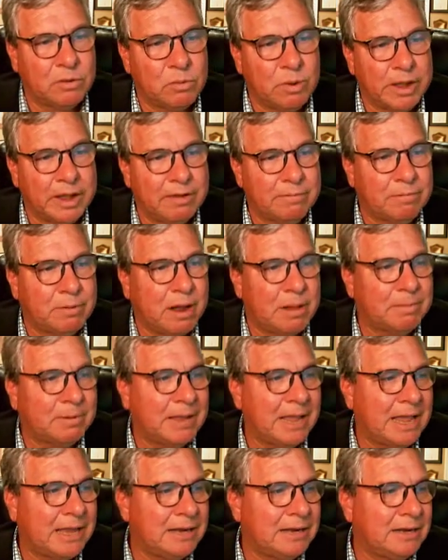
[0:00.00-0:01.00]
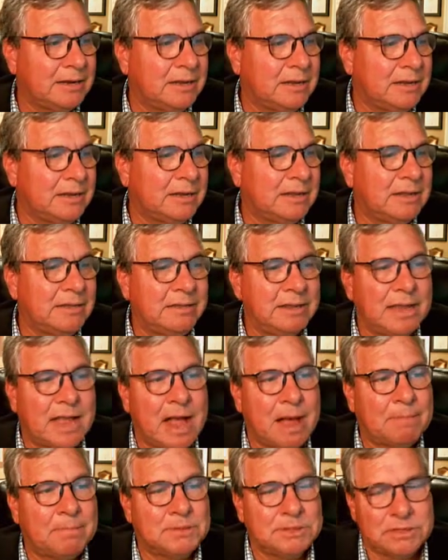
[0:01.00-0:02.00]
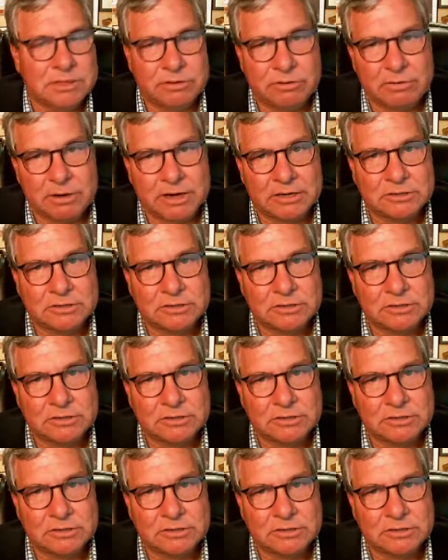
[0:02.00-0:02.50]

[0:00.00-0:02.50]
wave propagating in the opposite direction,